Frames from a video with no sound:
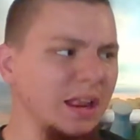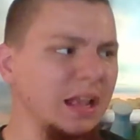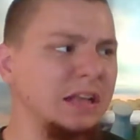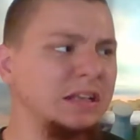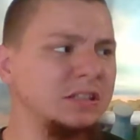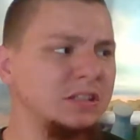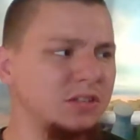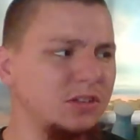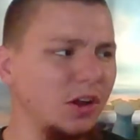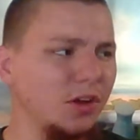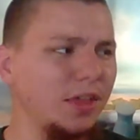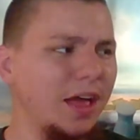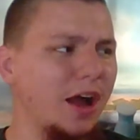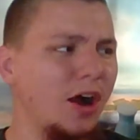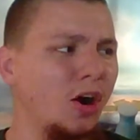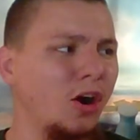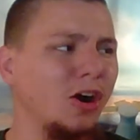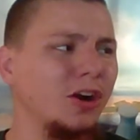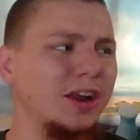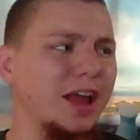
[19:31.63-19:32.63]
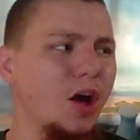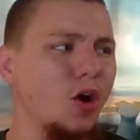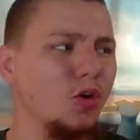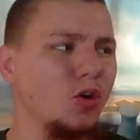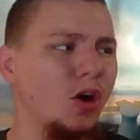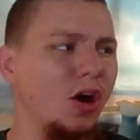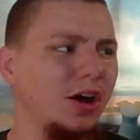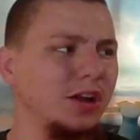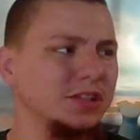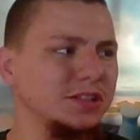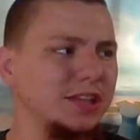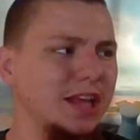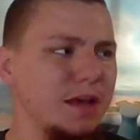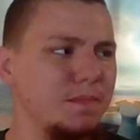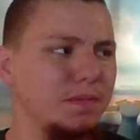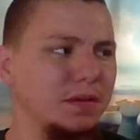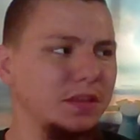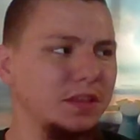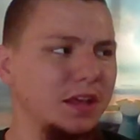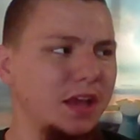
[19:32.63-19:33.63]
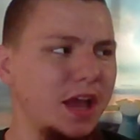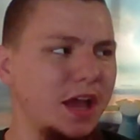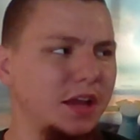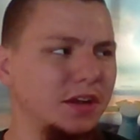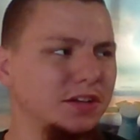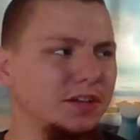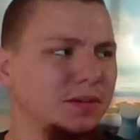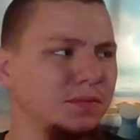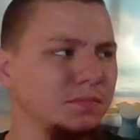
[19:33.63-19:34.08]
Still that hard alcohol slap at the end.